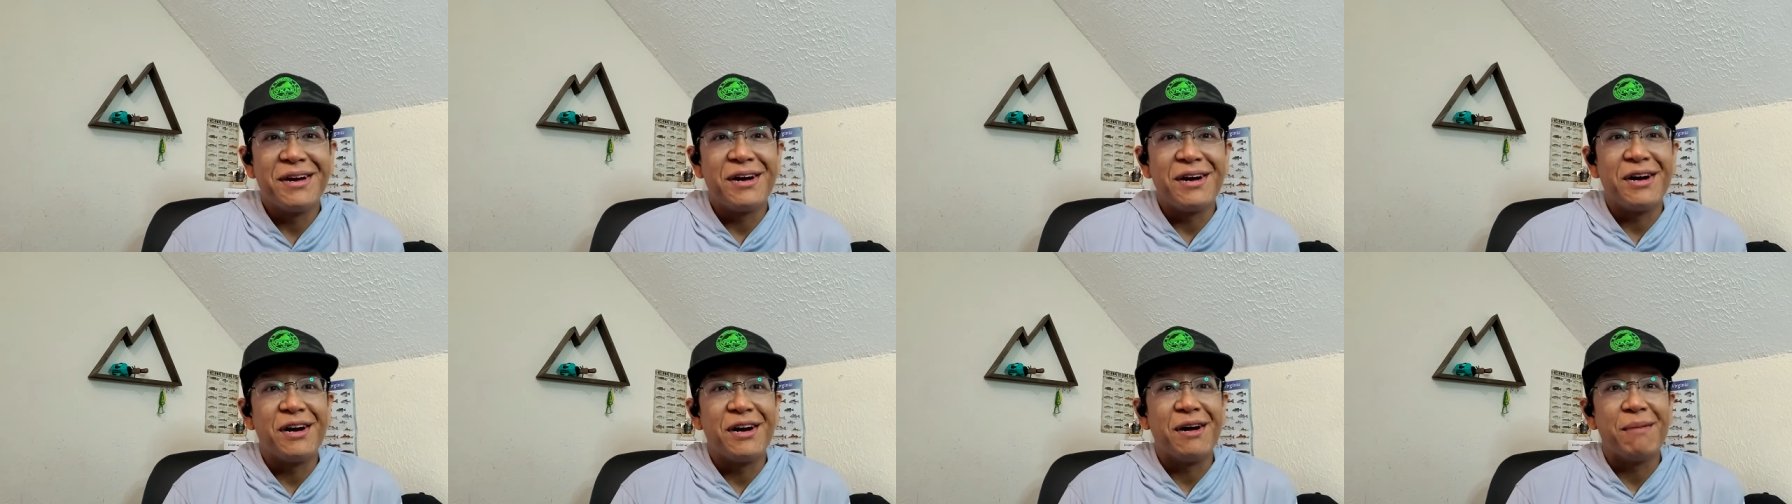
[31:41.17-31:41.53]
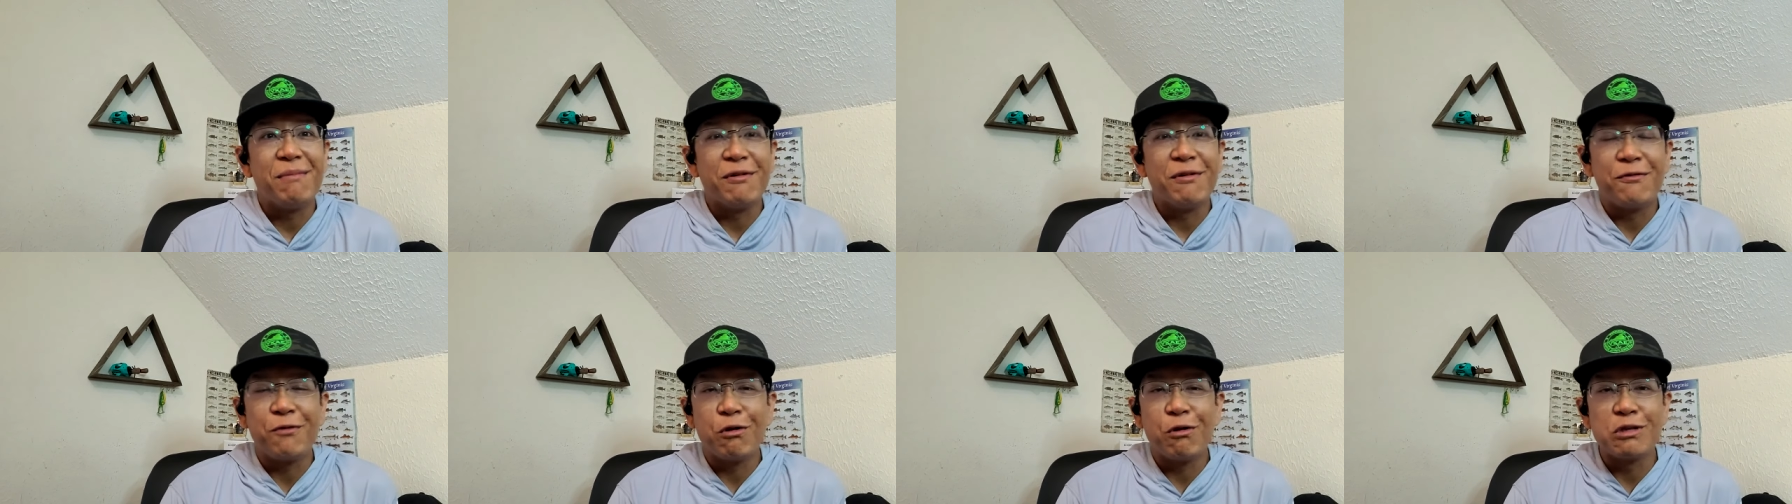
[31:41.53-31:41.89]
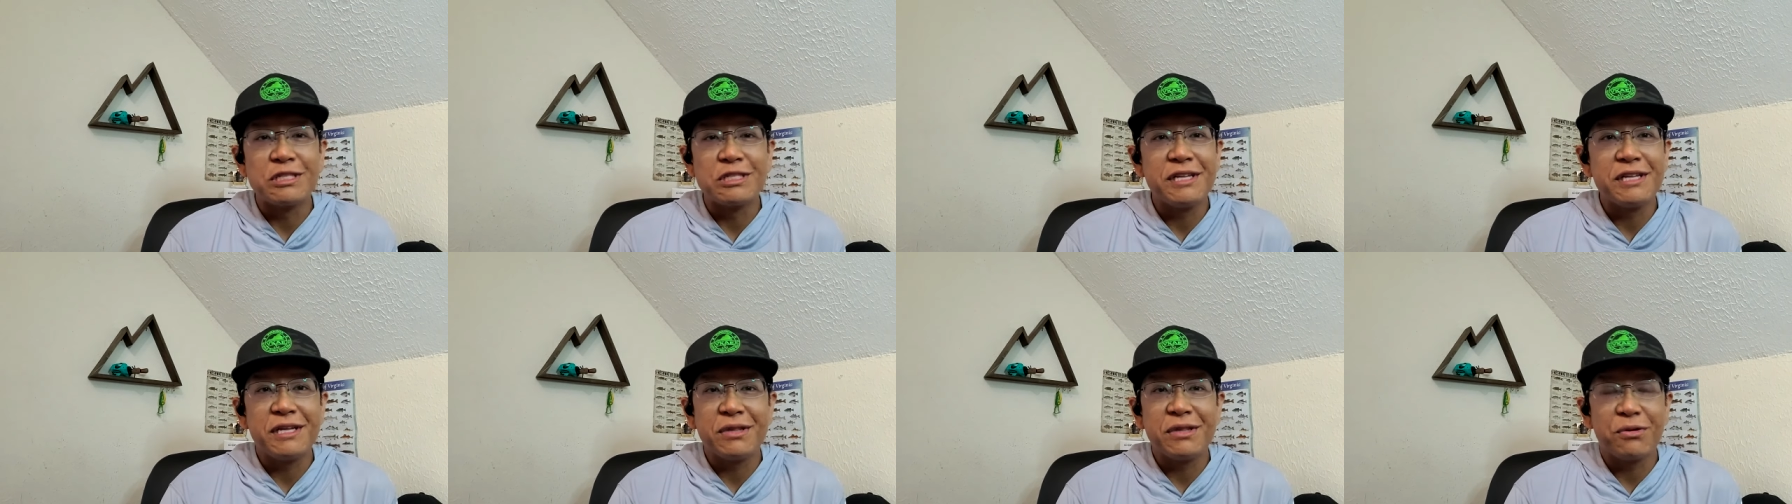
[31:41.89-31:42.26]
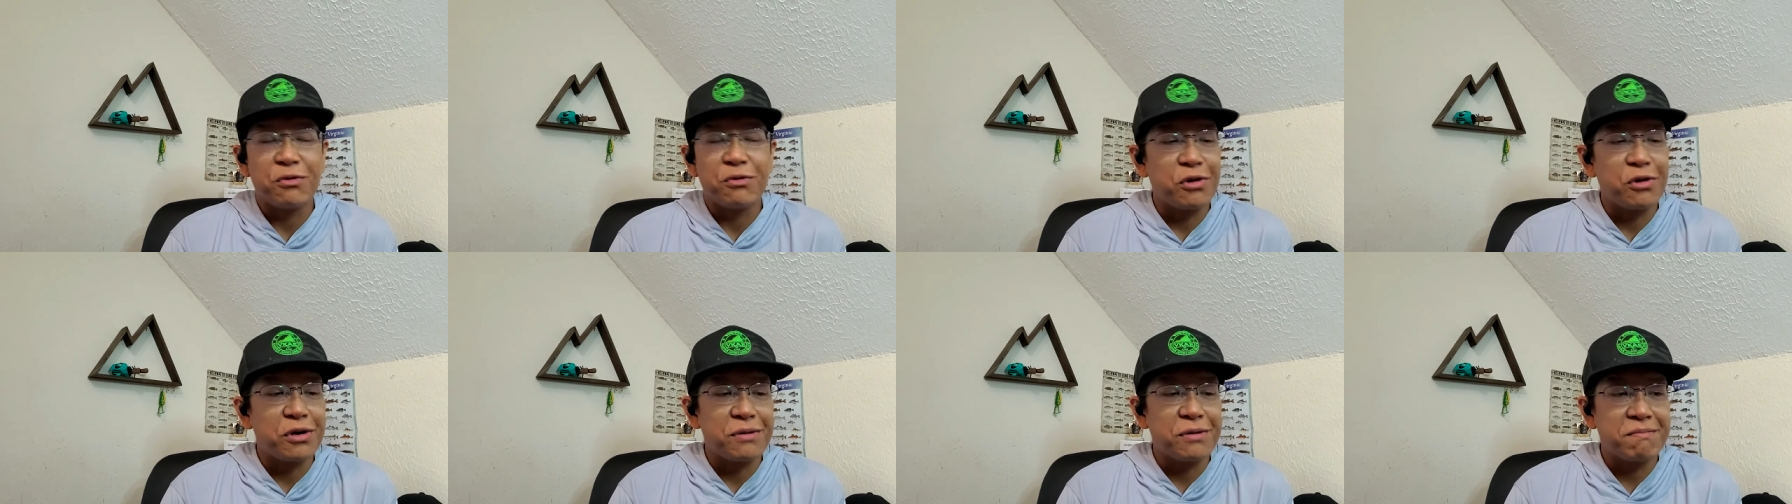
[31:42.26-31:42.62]
Um, but fortunately, there
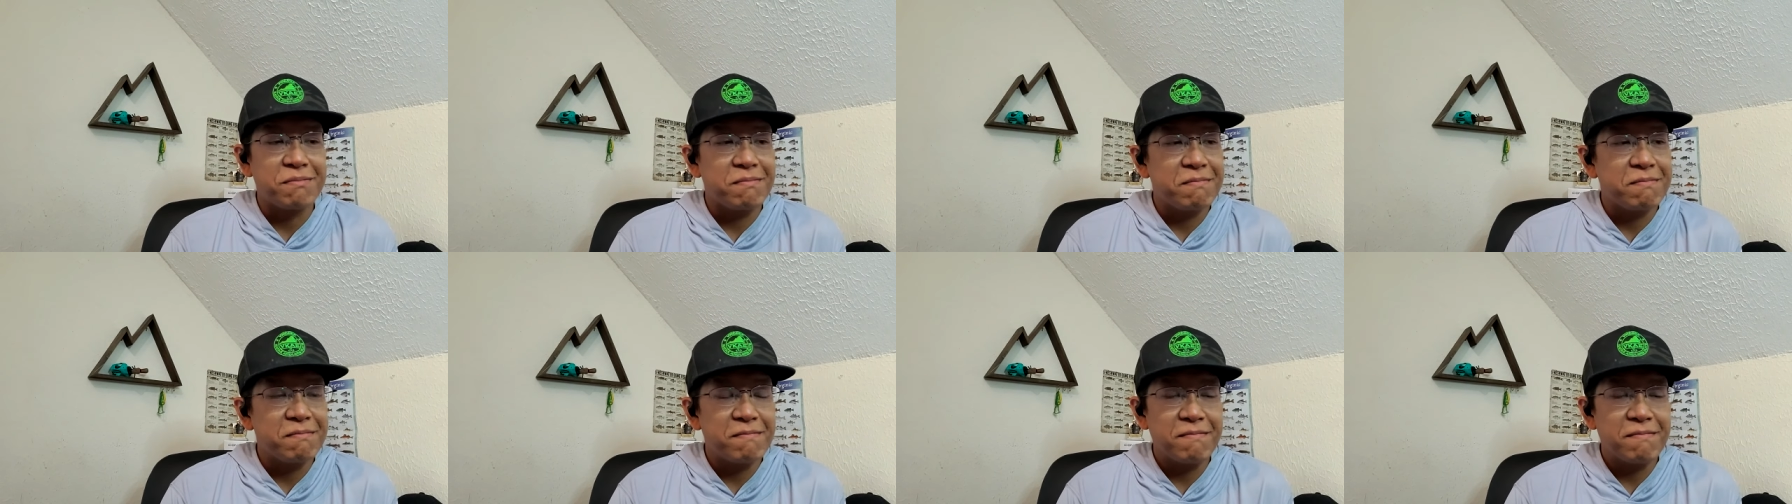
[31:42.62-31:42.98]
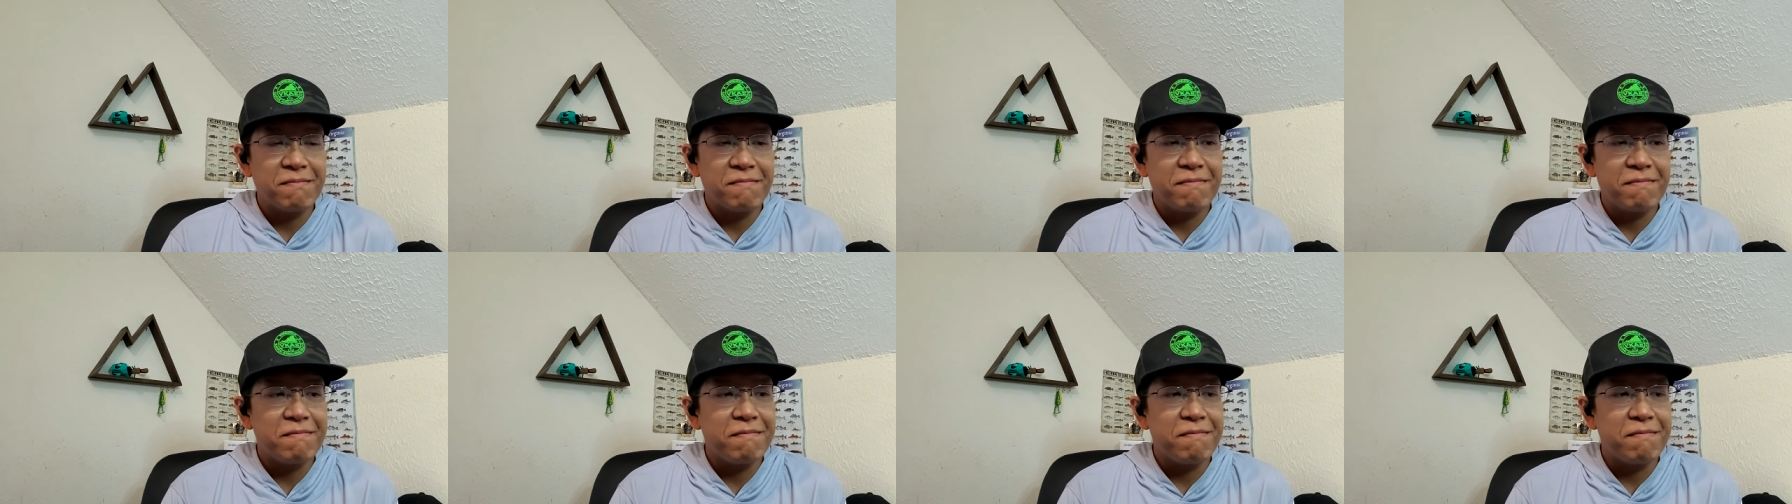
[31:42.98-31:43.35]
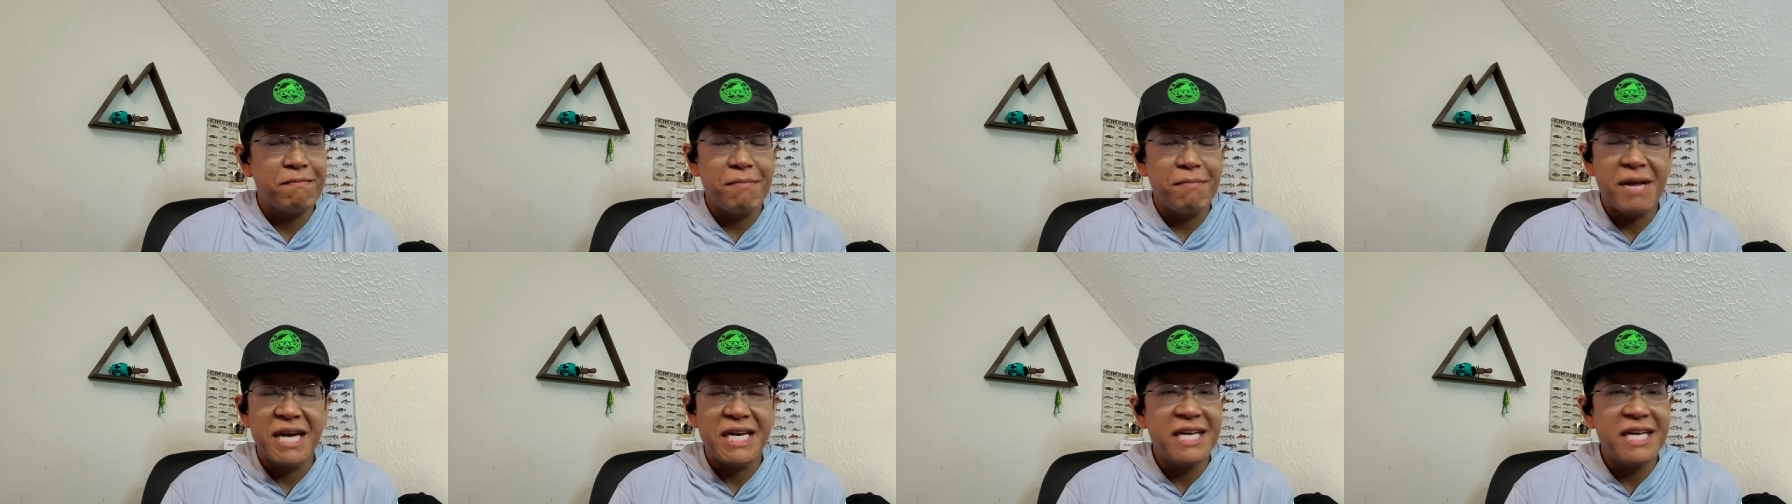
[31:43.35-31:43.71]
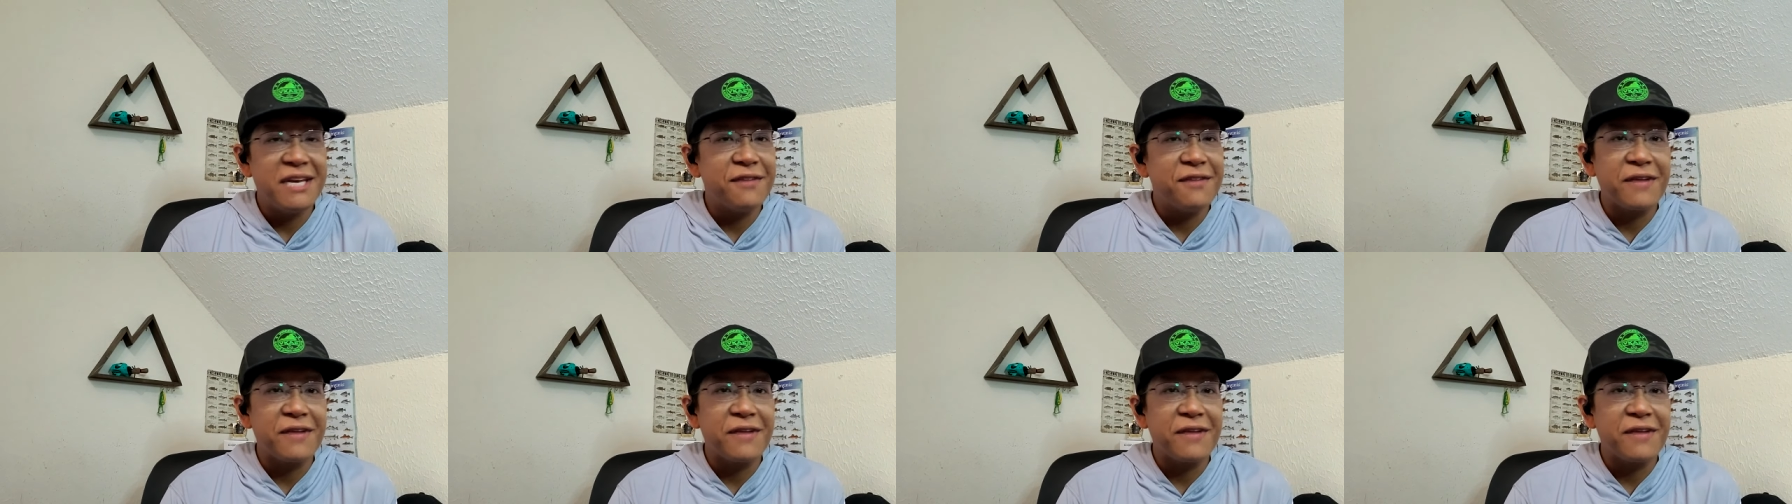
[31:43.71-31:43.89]
weren't many,